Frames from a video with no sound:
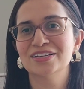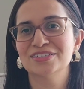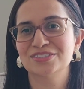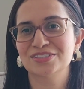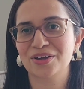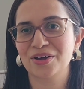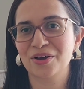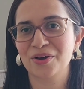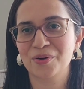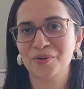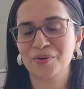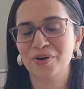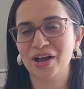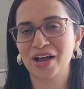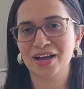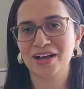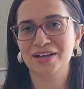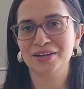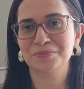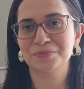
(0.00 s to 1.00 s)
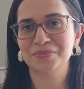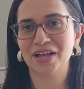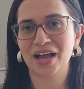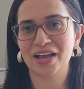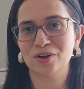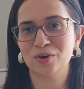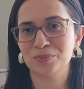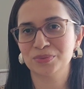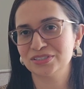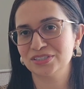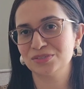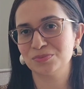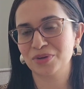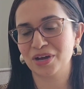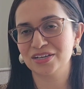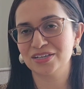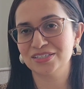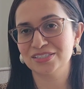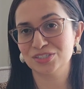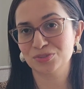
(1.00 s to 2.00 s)
So I hope this
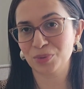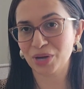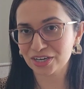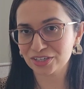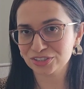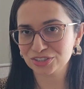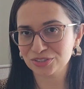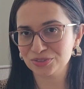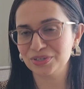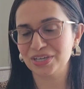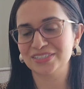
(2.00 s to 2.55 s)
inspires you,